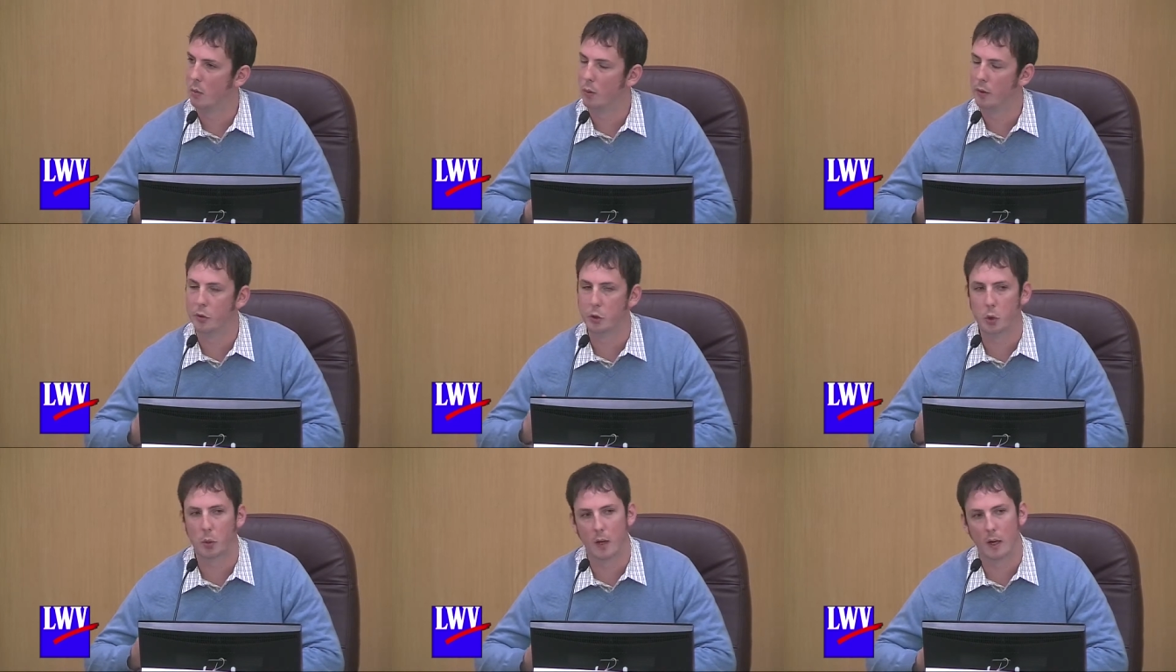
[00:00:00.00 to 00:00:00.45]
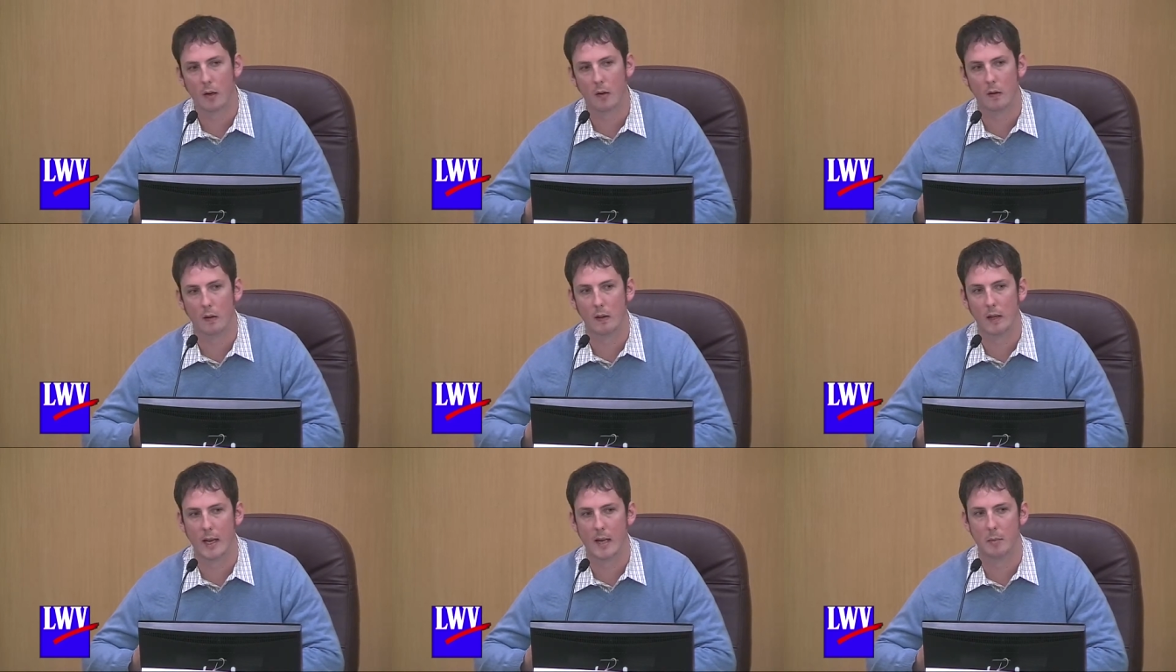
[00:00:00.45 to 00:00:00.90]
will
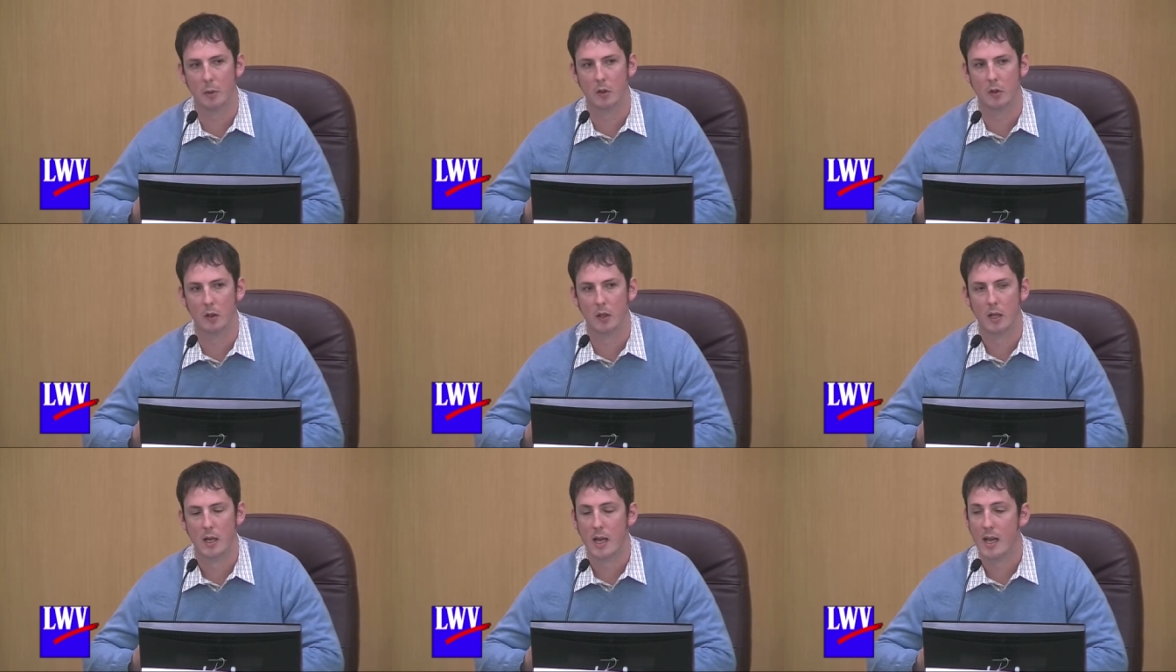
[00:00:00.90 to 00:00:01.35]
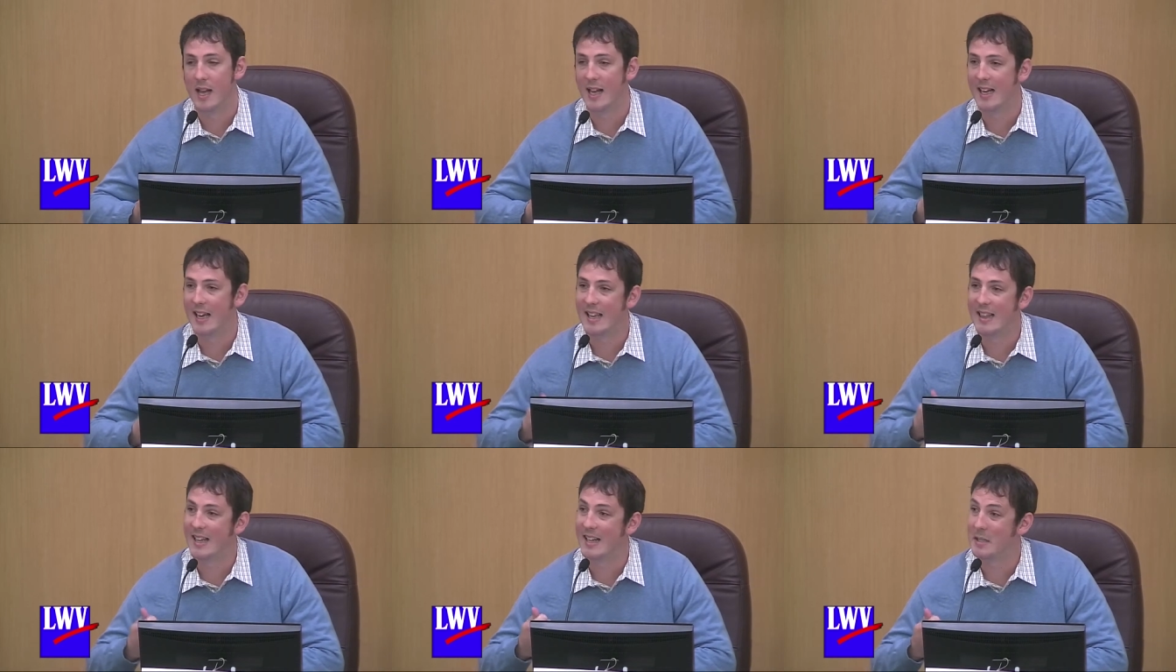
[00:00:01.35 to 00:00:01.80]
trigger a label.
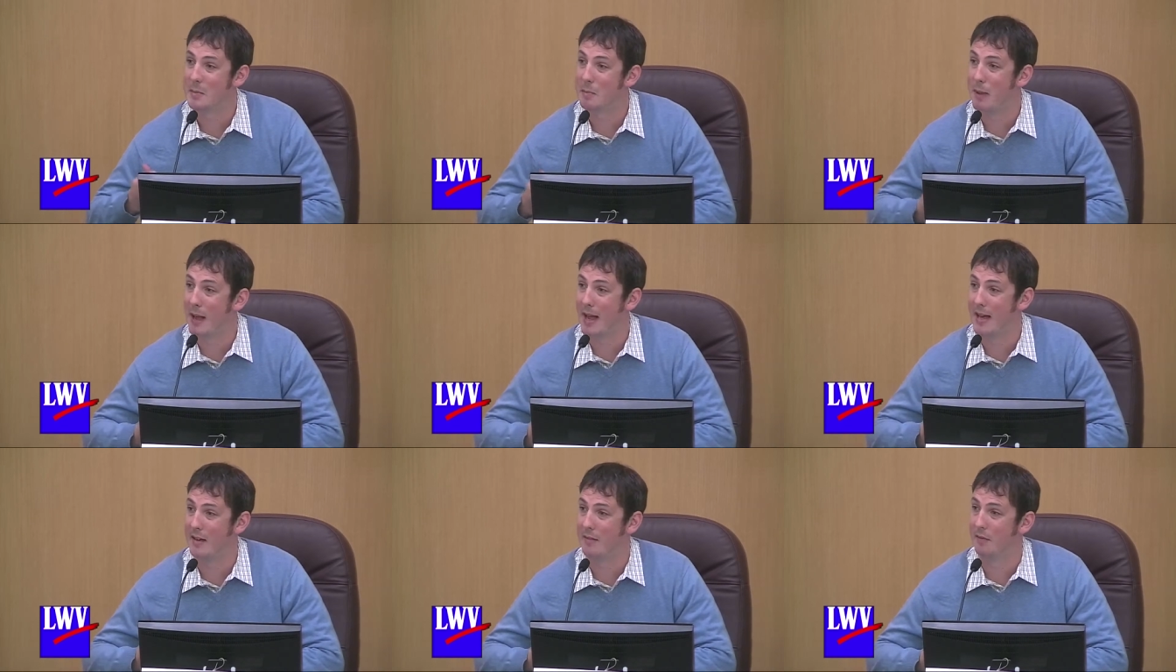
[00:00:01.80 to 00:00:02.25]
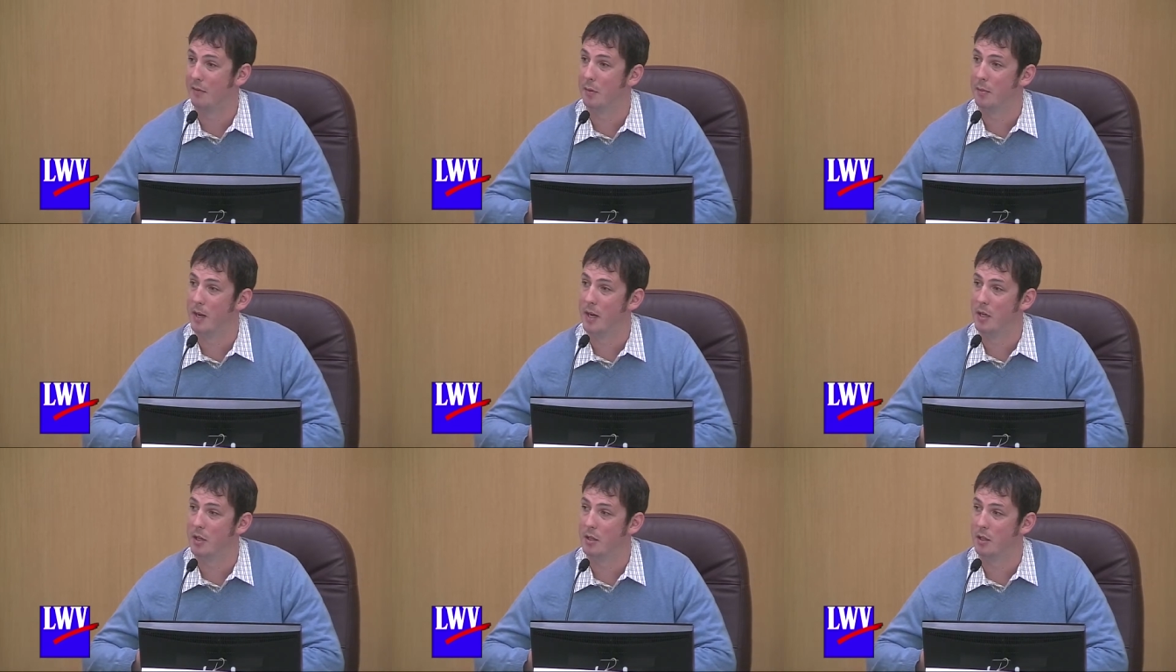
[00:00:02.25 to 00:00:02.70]
Again, that's bad
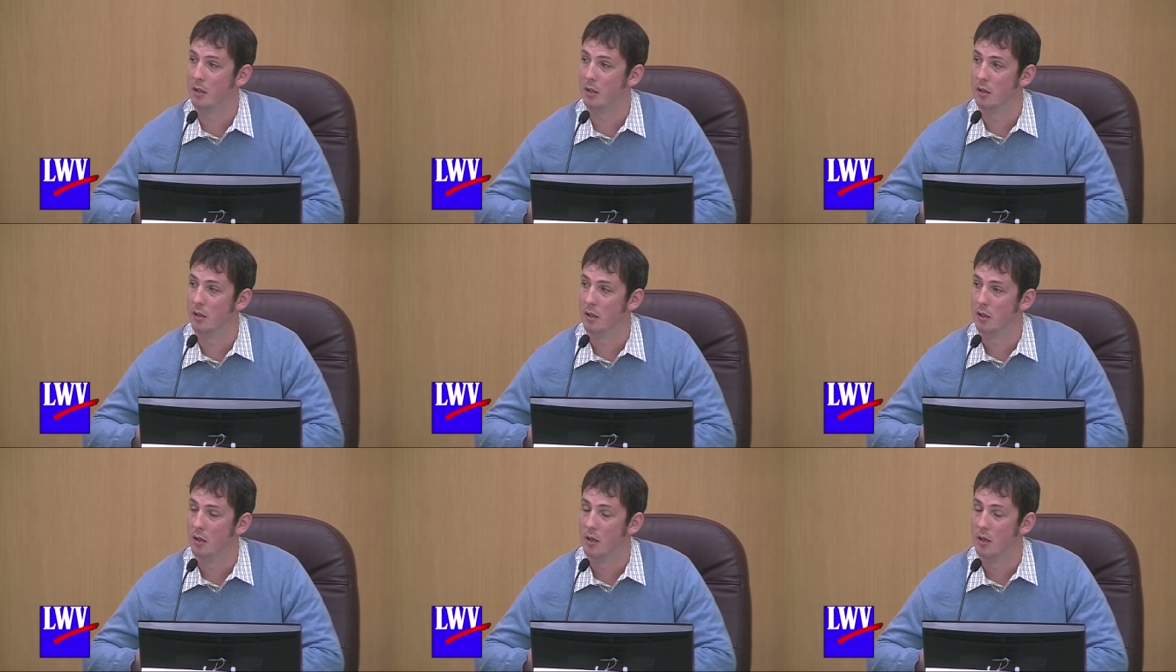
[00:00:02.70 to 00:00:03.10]
information.